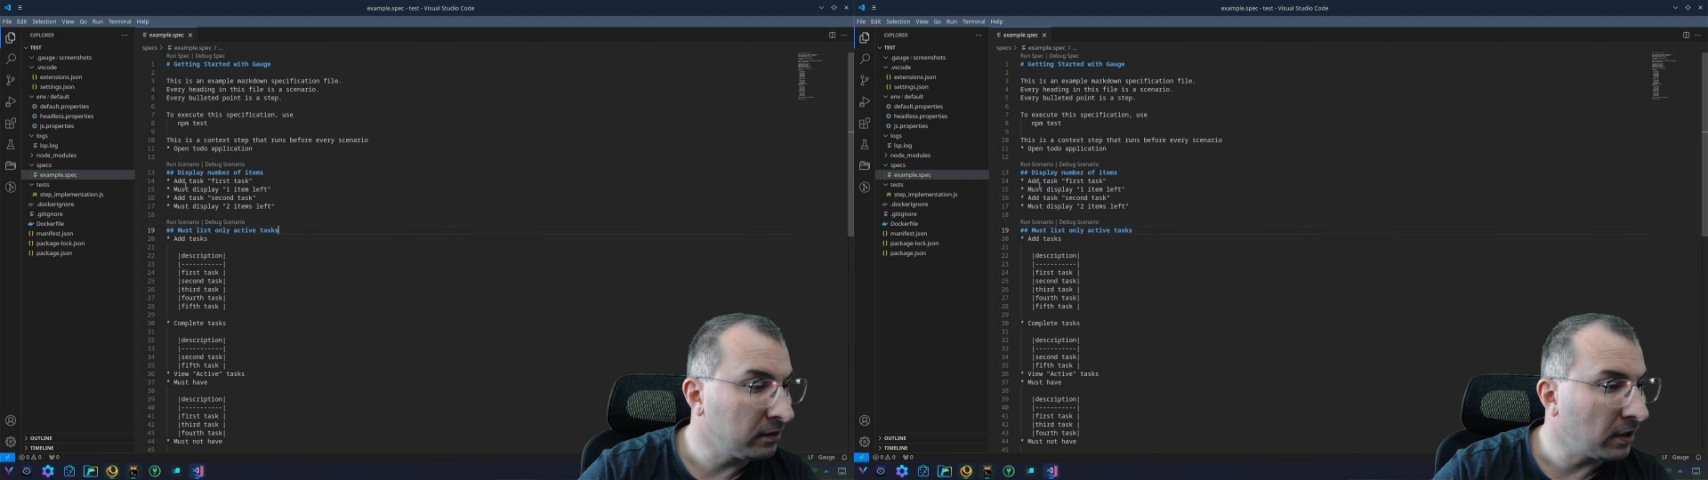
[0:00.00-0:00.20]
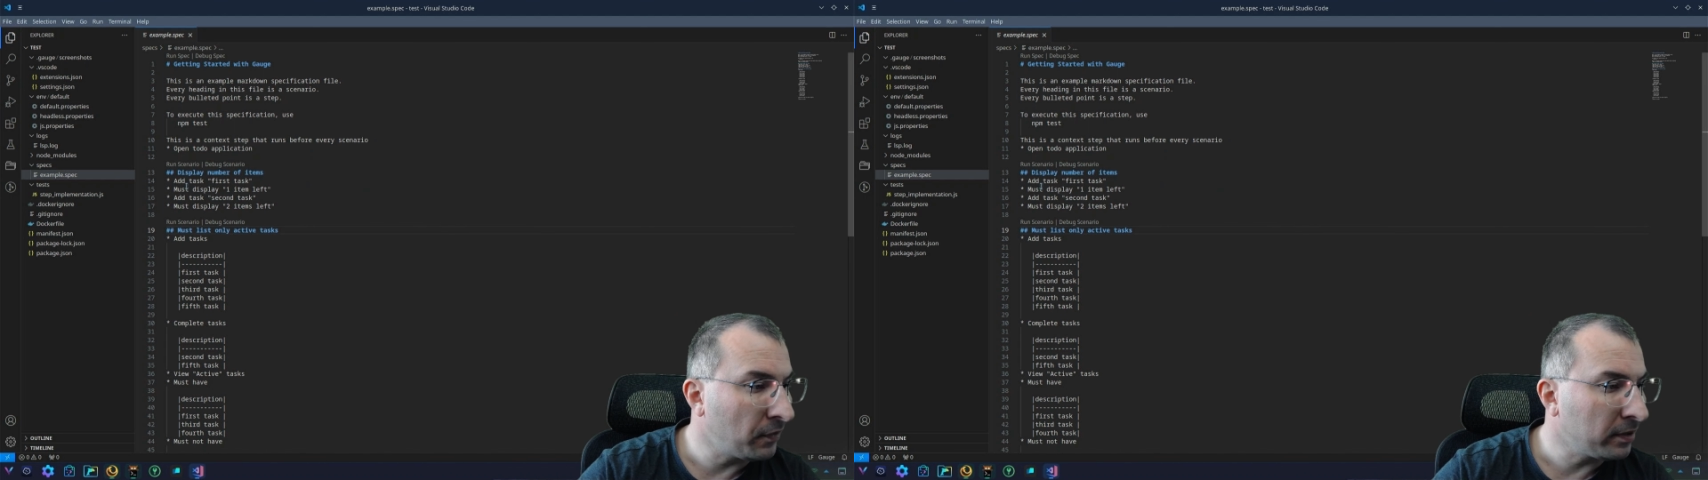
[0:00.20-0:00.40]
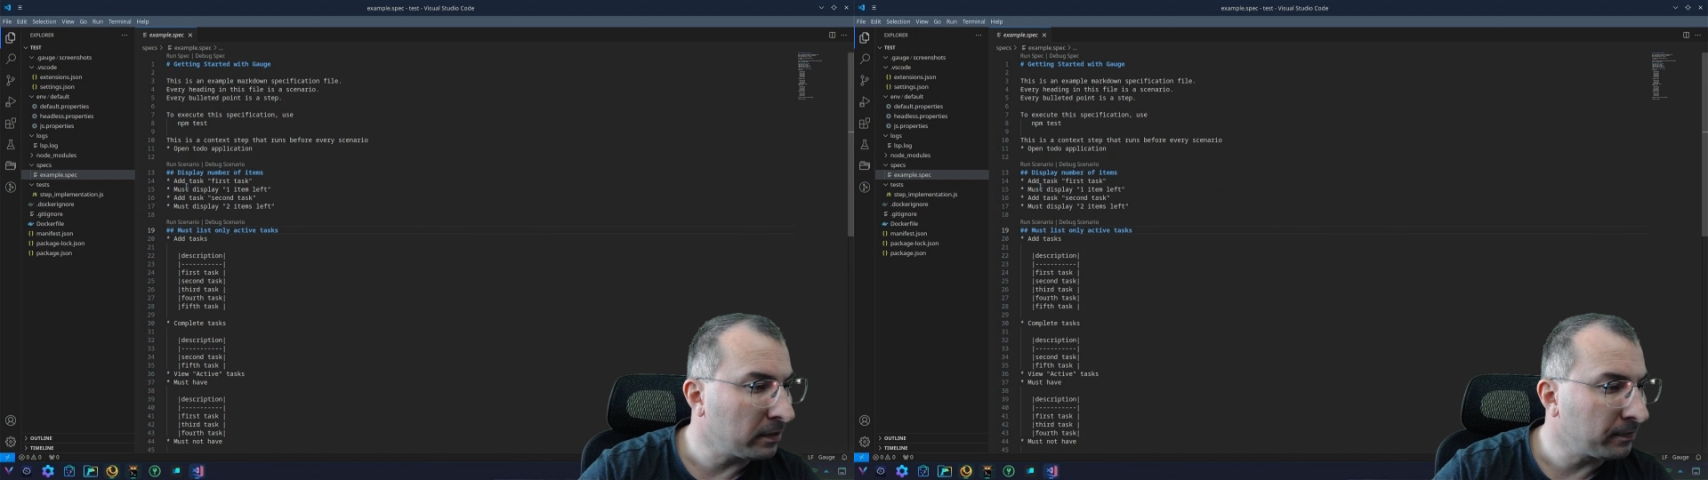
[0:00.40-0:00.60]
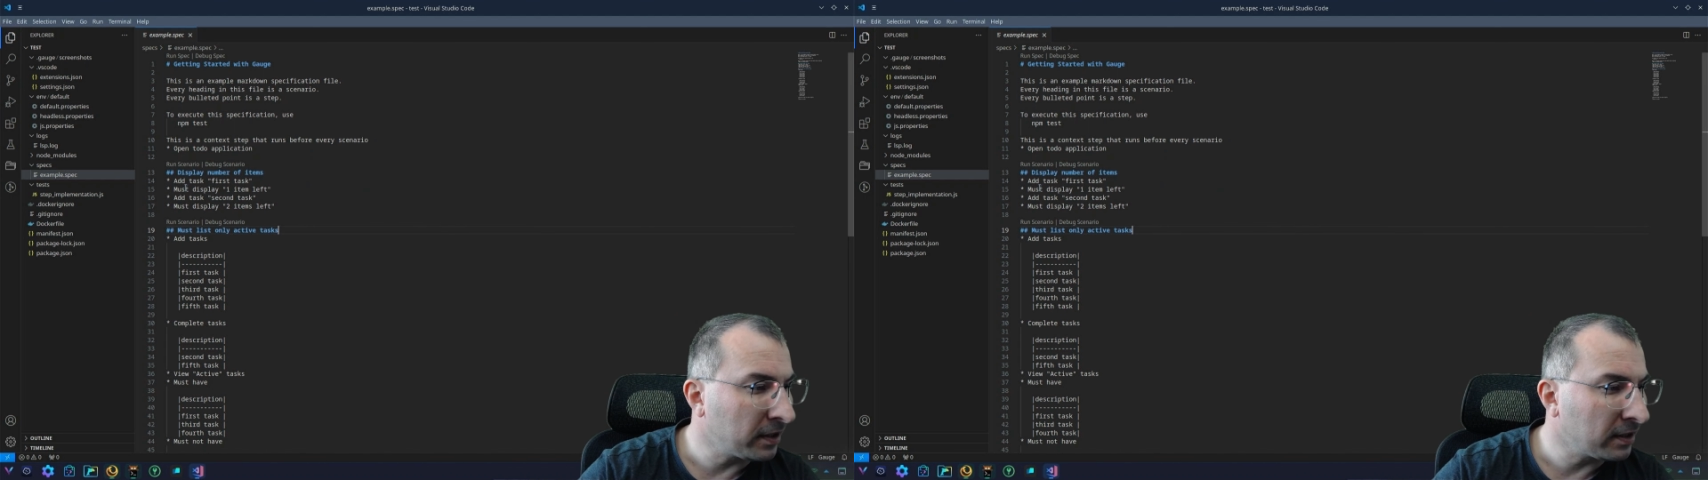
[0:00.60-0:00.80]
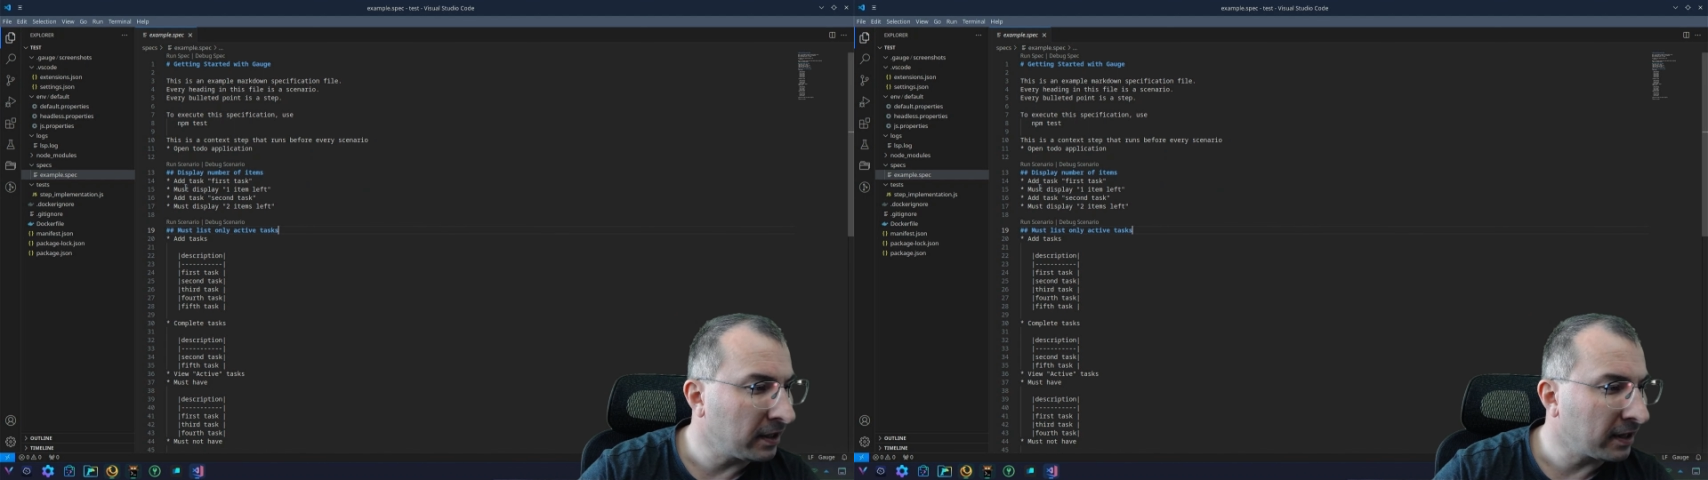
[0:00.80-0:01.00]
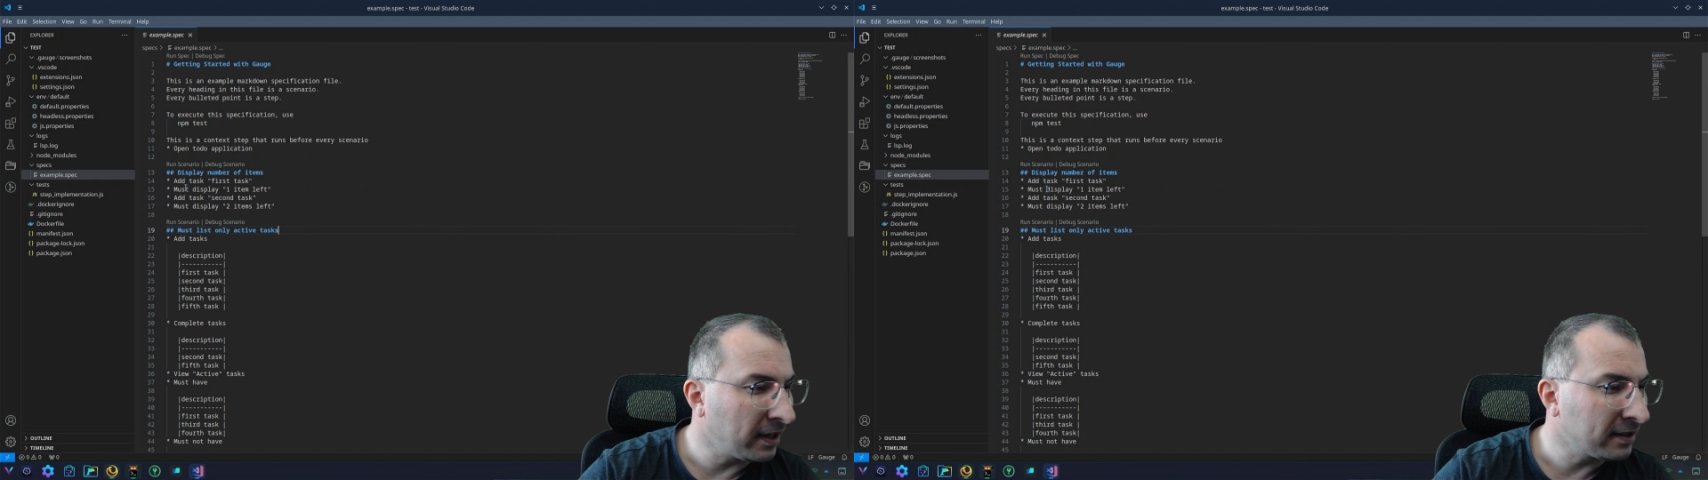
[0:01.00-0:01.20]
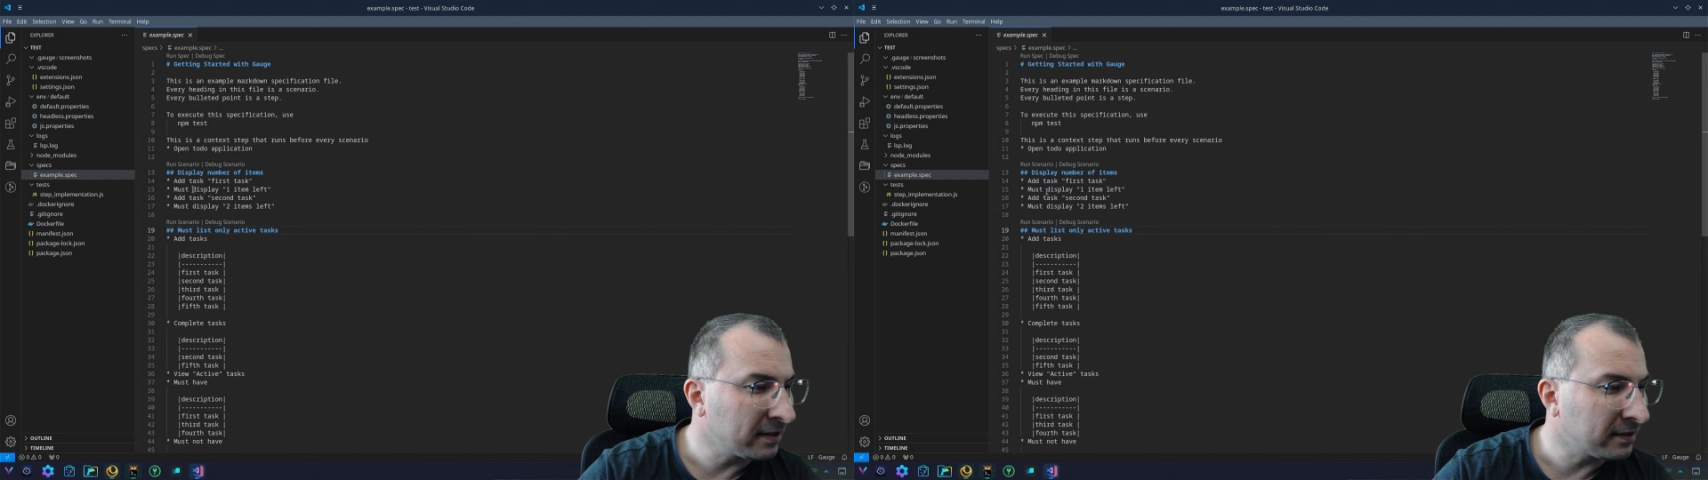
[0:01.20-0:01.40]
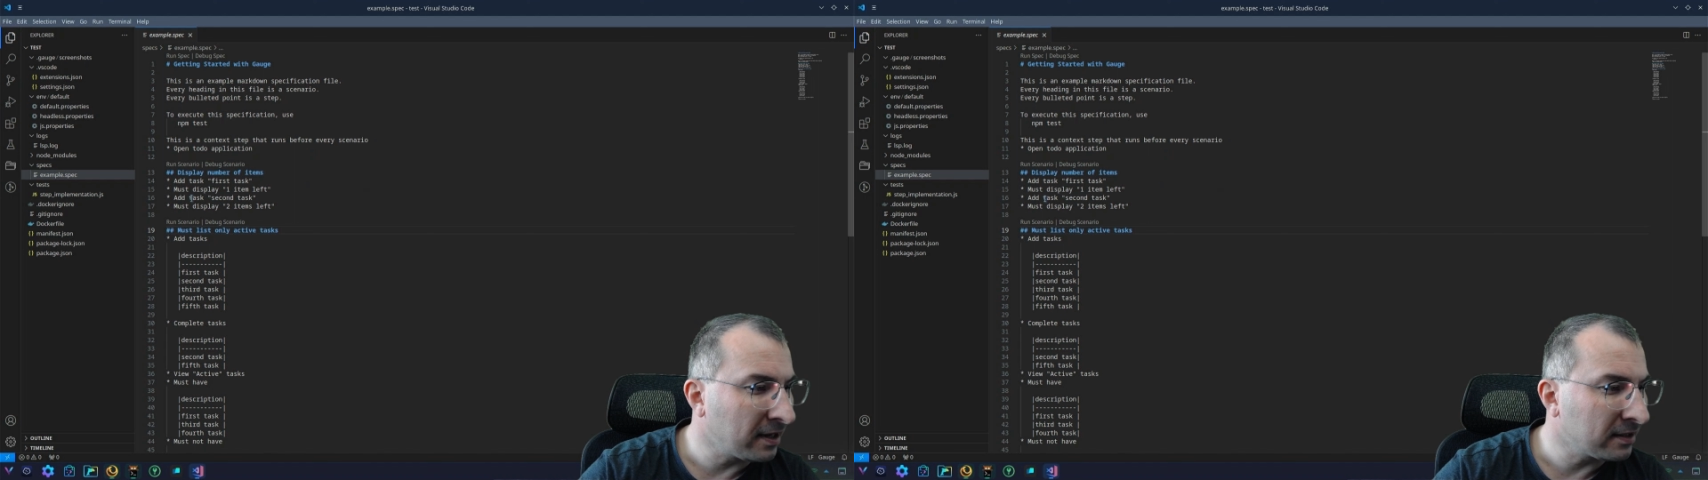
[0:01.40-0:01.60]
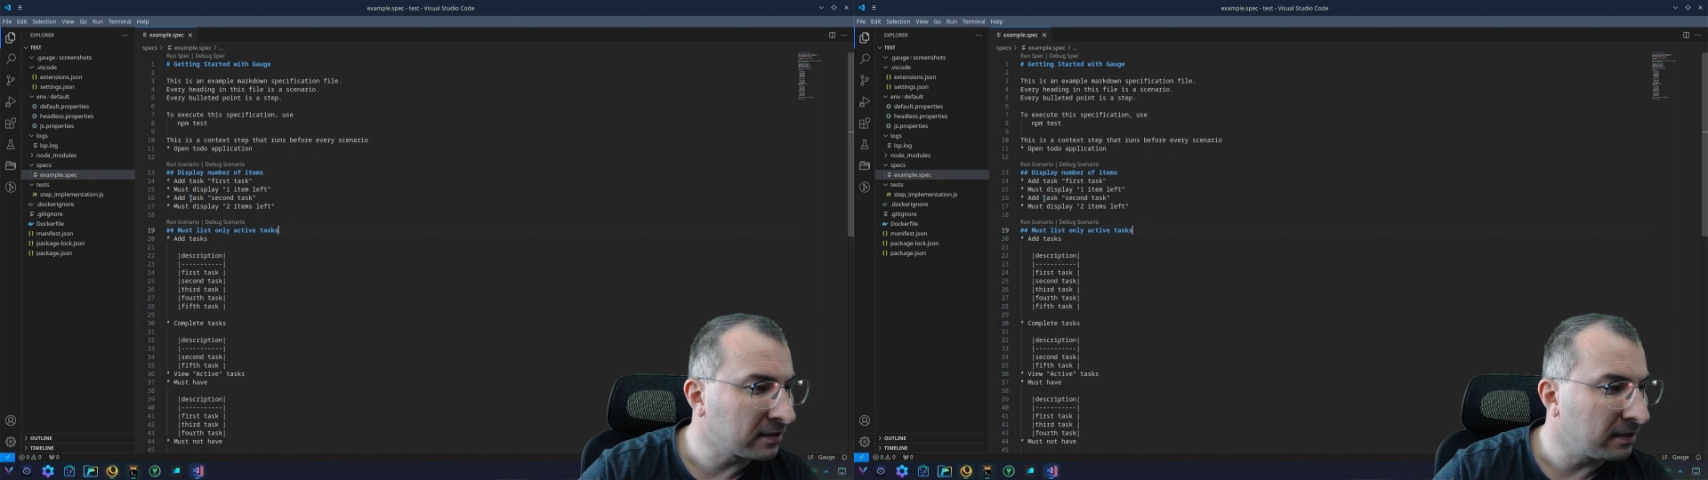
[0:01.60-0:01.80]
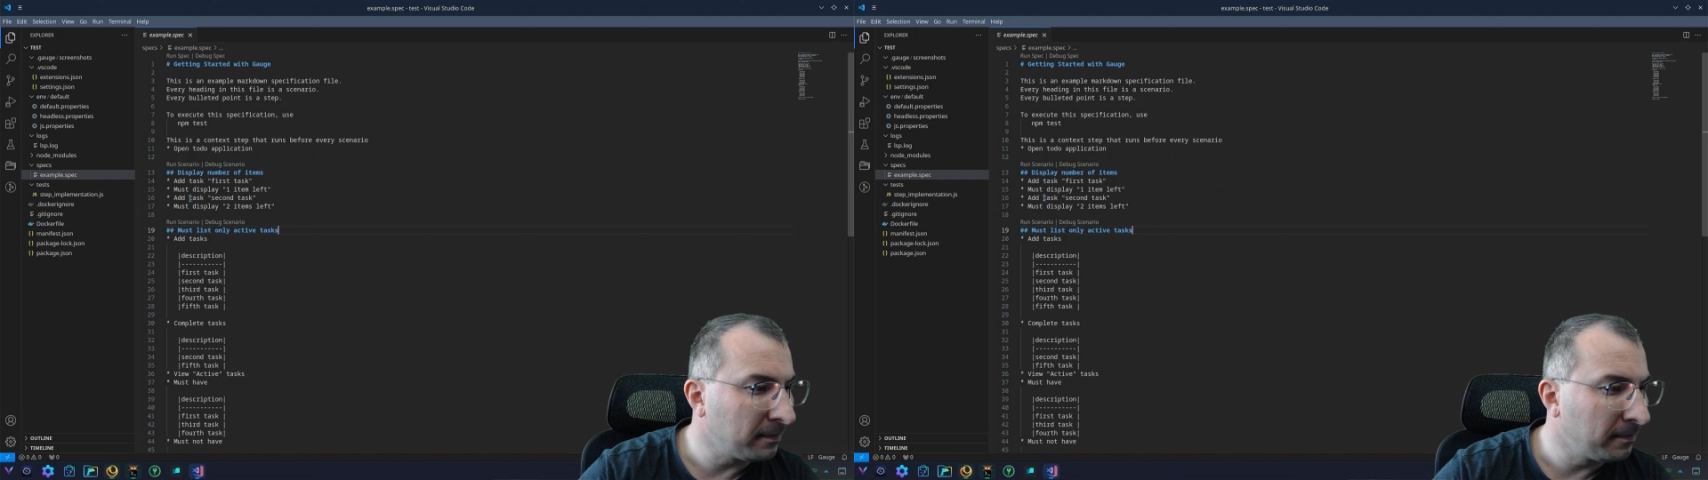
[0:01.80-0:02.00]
there is something like add a task